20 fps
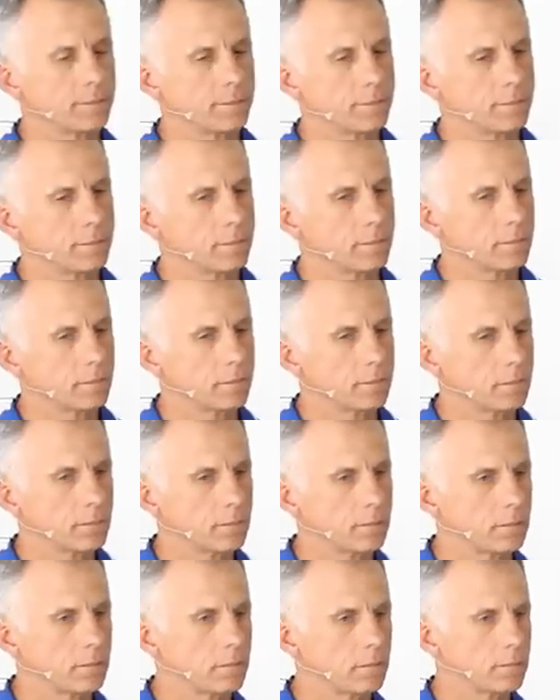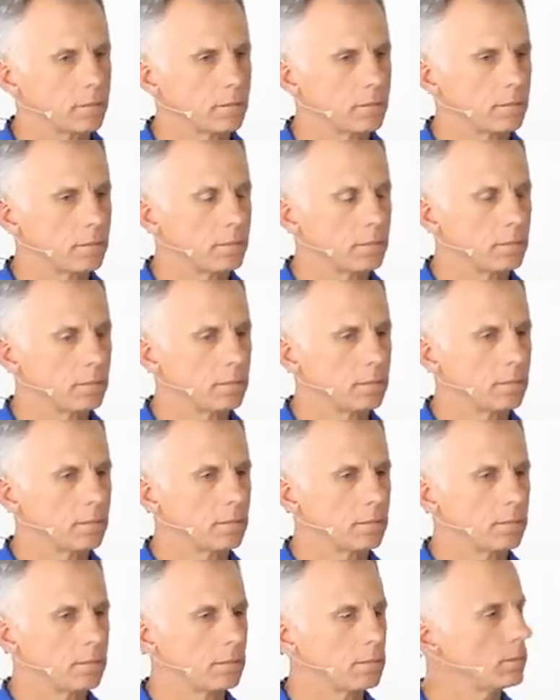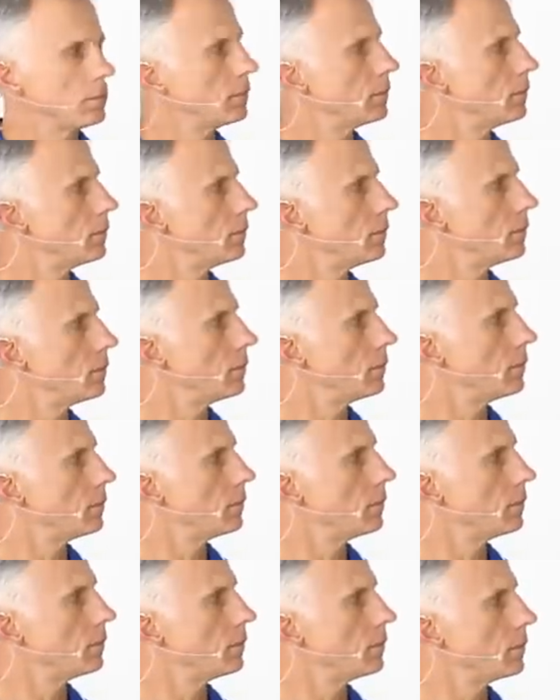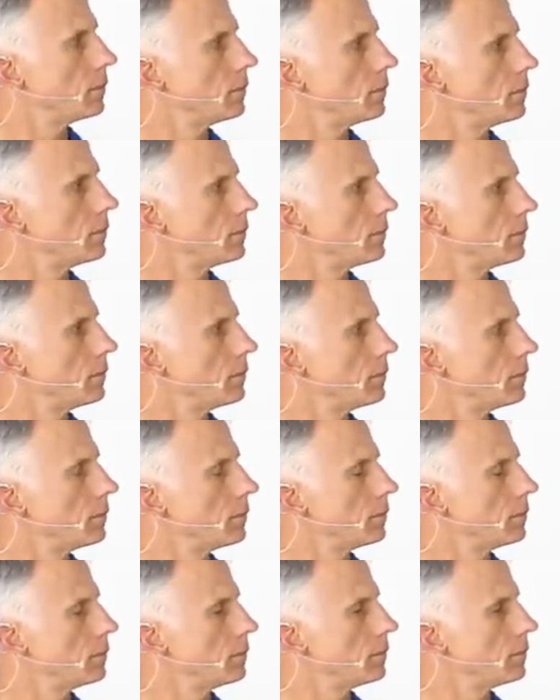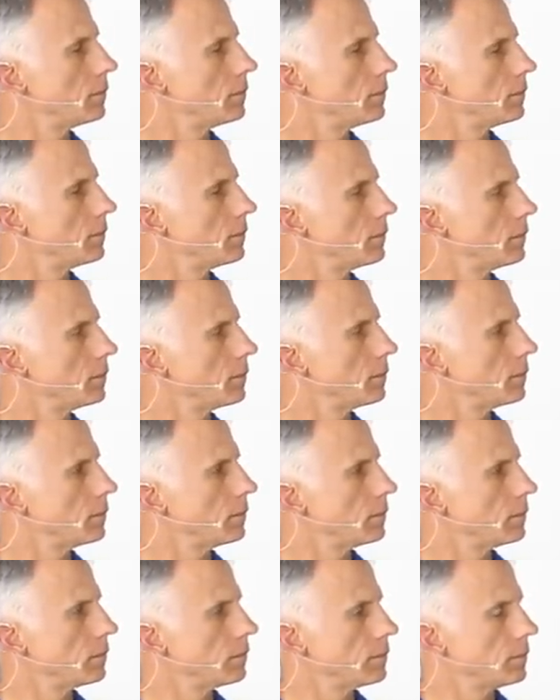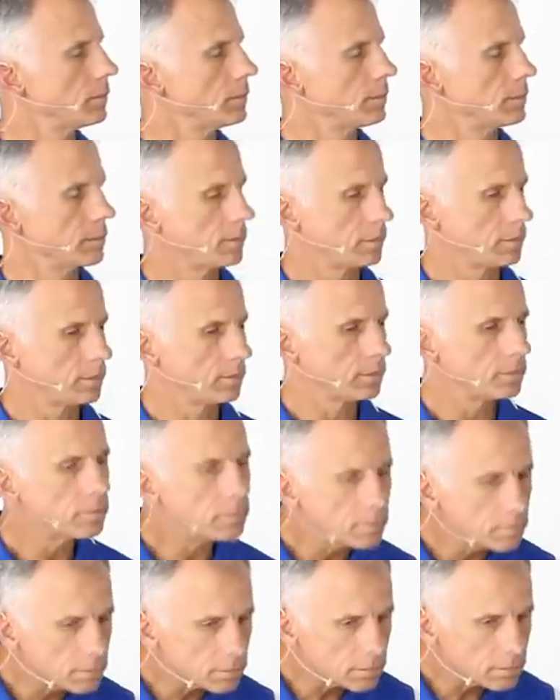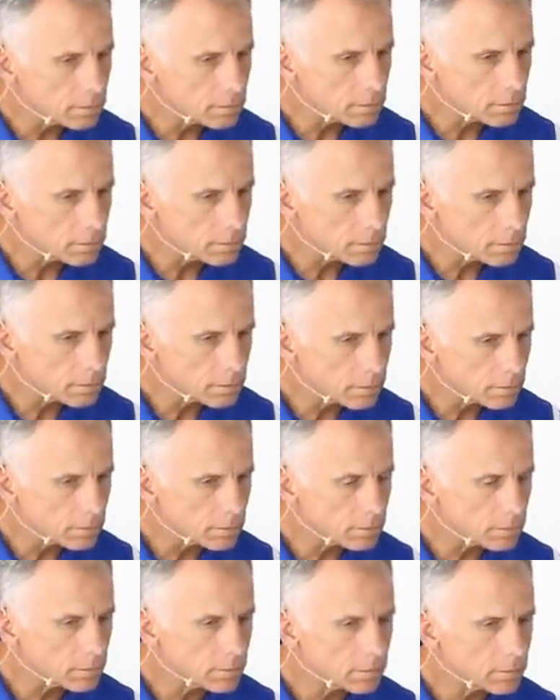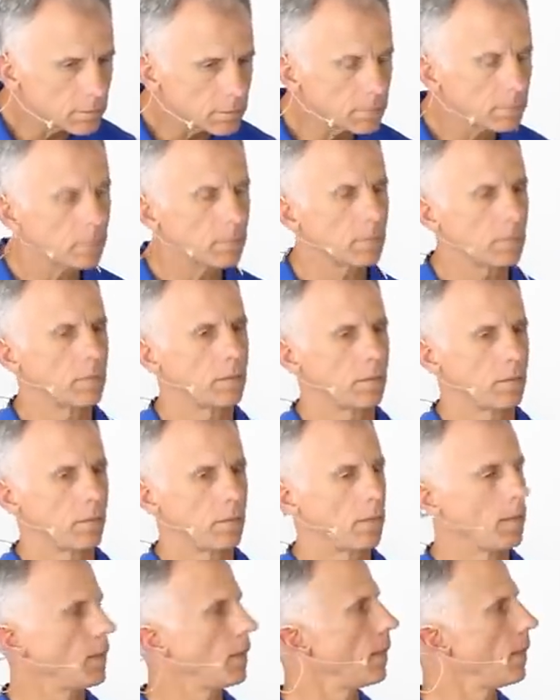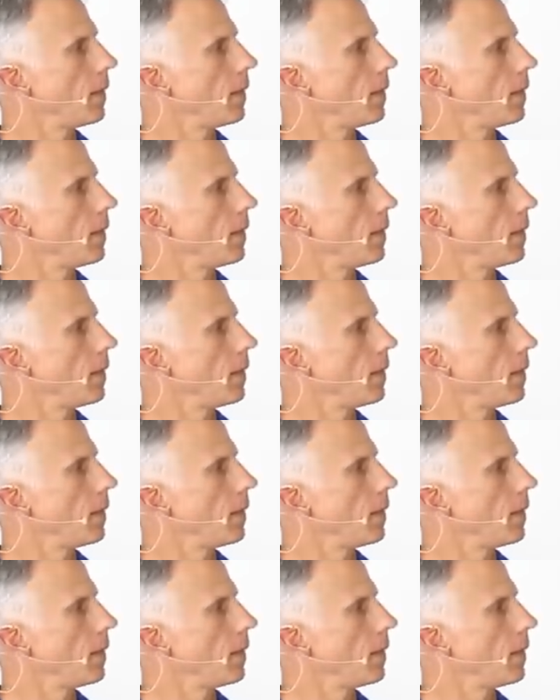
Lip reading: [no speech]